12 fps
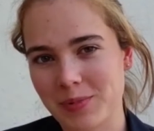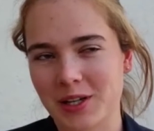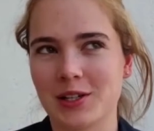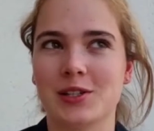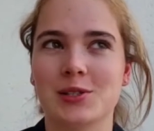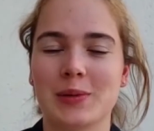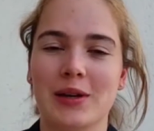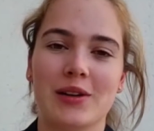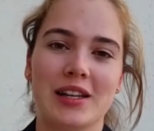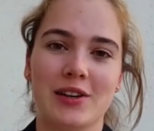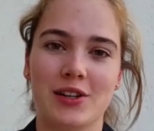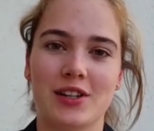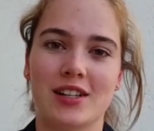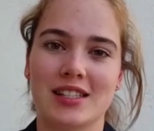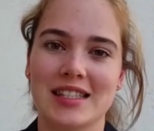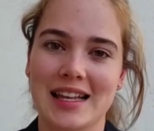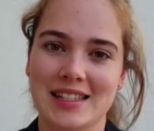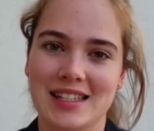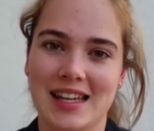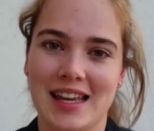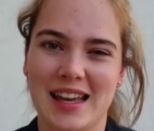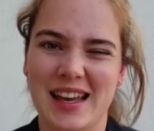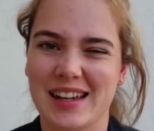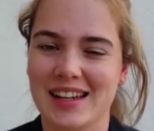because we only heard it on
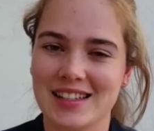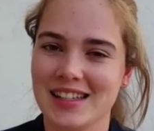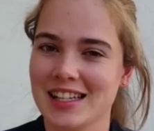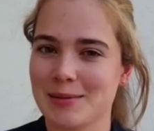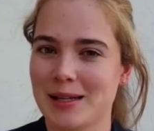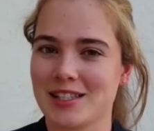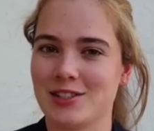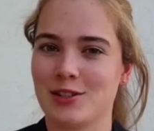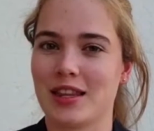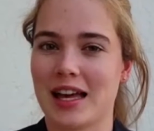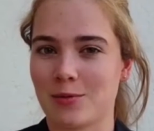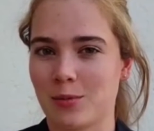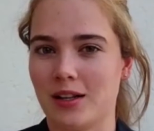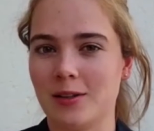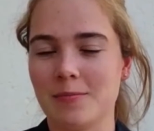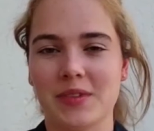Saturday and I didn't expect to do that well.